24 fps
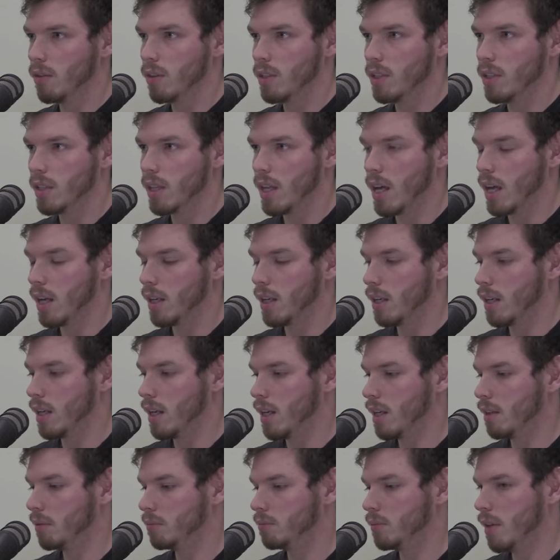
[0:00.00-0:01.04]
there is that.
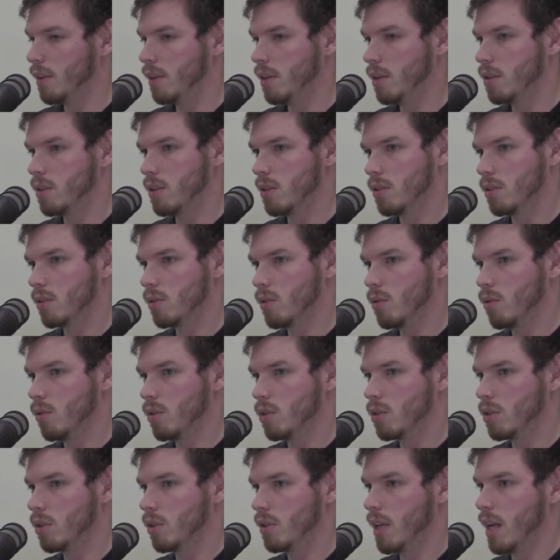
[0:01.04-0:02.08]
Then there's
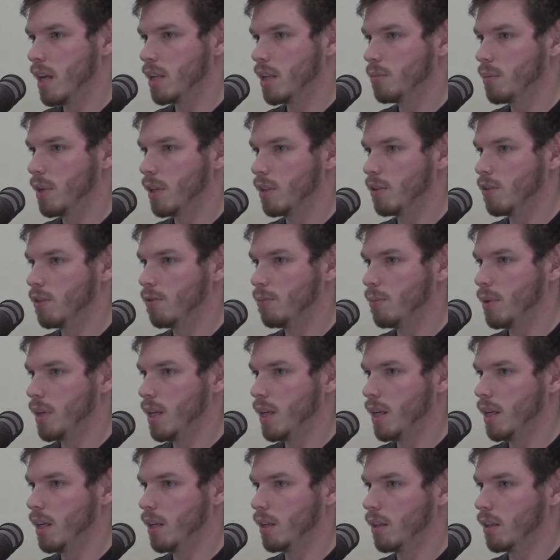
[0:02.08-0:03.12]
also the aspect of
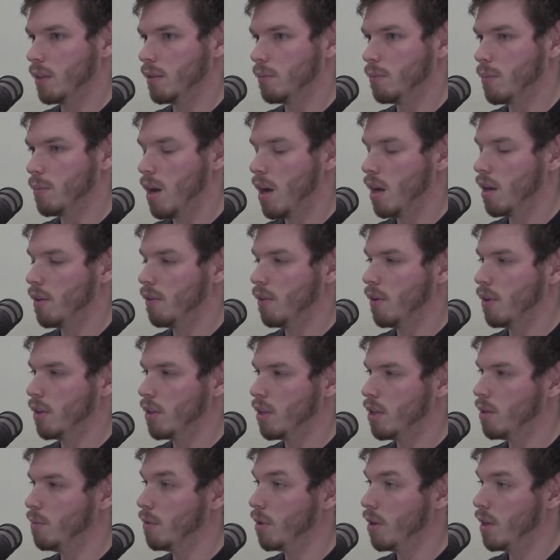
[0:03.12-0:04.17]
being part of a
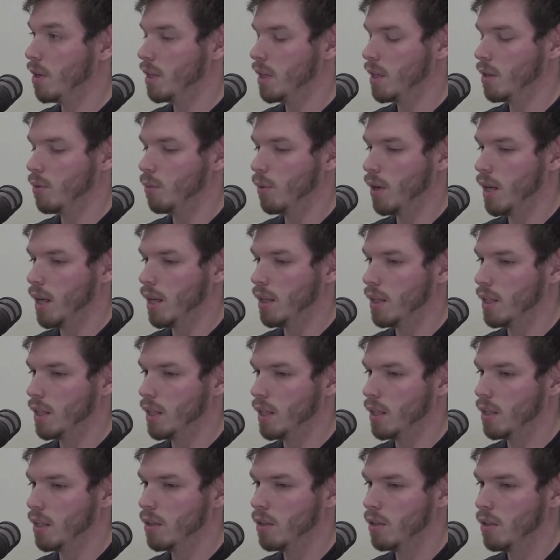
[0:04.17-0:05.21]
community where
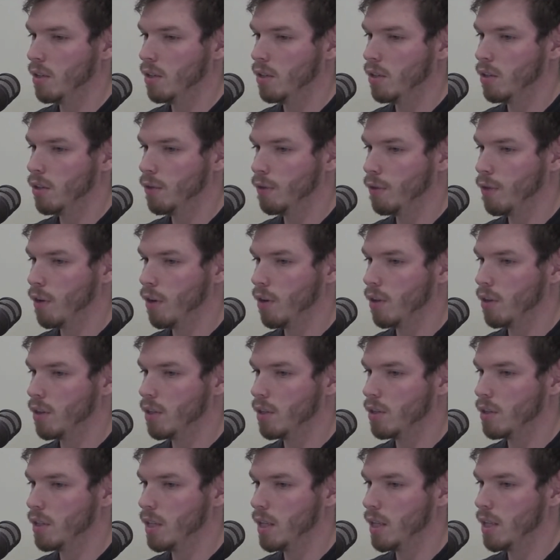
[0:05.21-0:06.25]
the
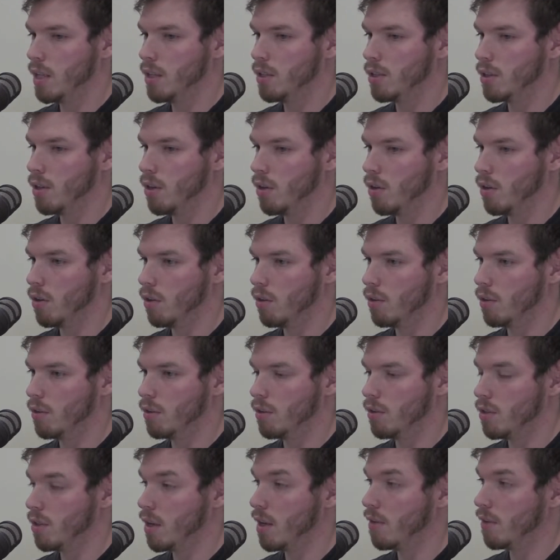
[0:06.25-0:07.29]
focus is
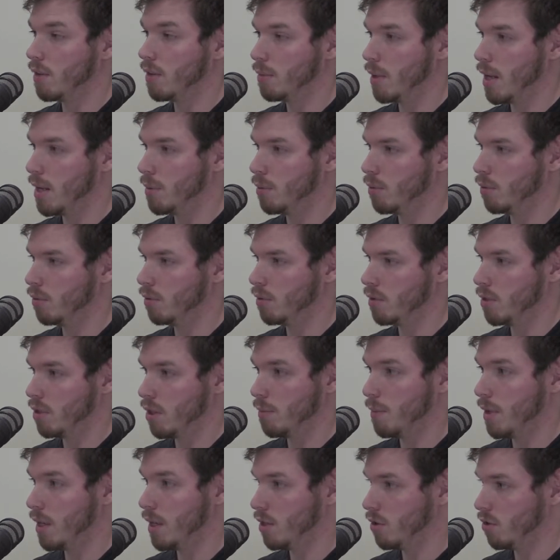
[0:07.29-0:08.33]
on serving people.
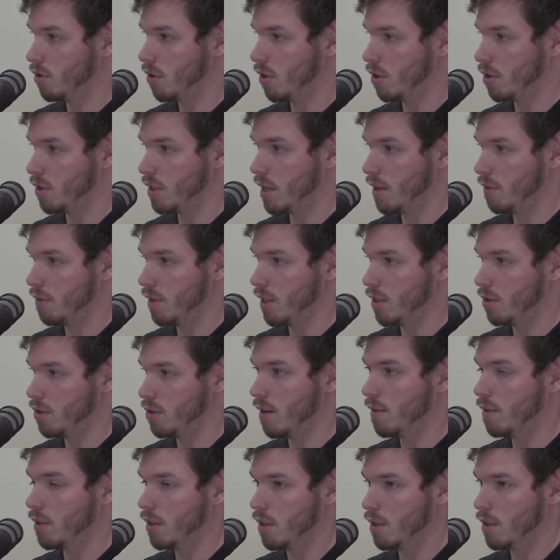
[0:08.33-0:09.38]
So me and Josh definitely
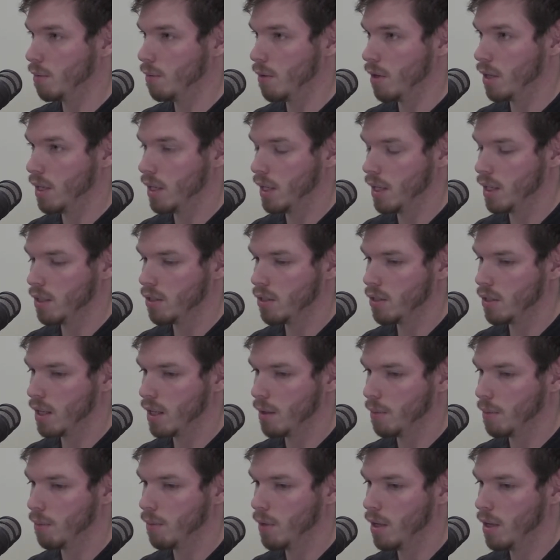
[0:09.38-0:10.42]
serve the community. It's
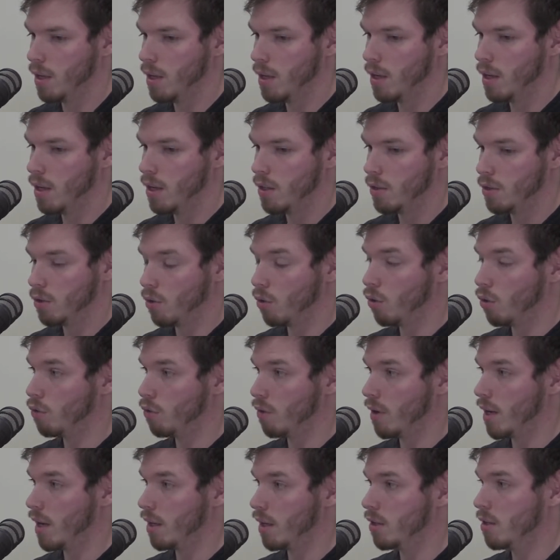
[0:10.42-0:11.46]
all
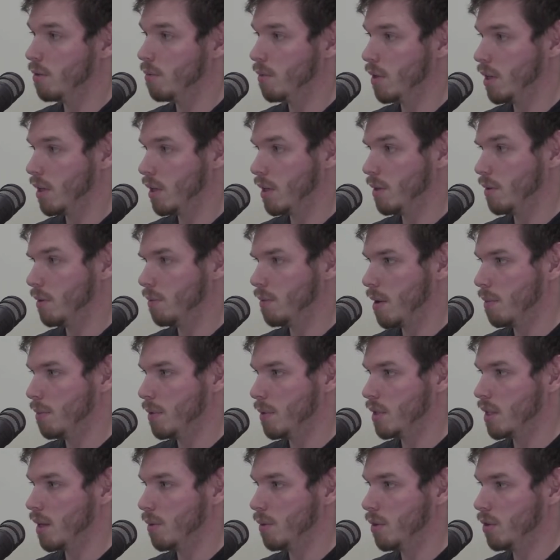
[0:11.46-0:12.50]
for our community
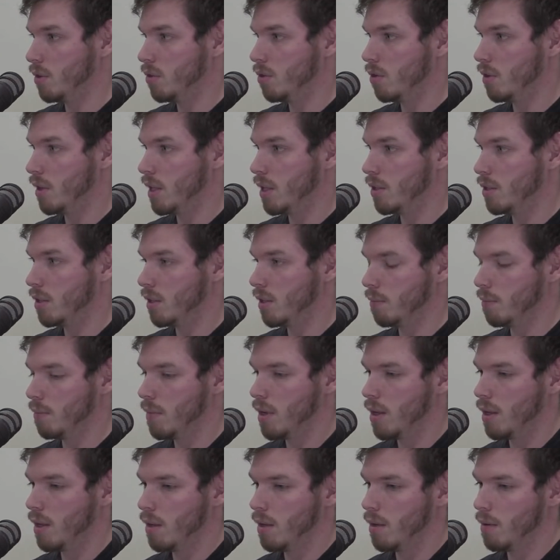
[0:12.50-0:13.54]
members that we do this, and
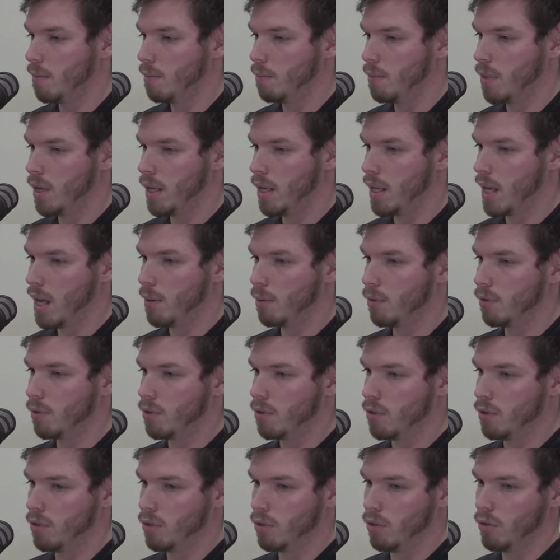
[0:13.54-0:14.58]
being able
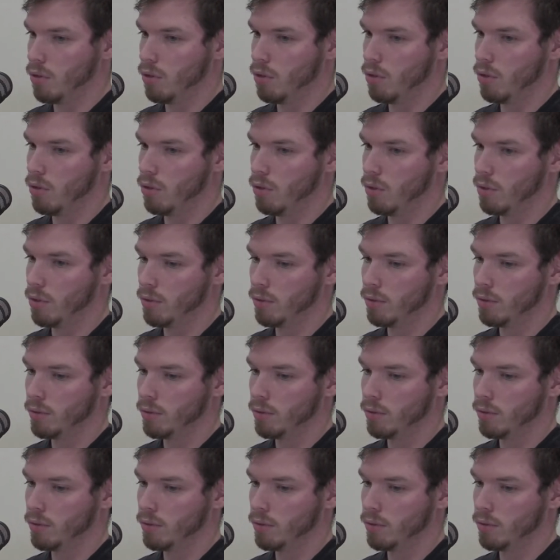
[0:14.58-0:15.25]
to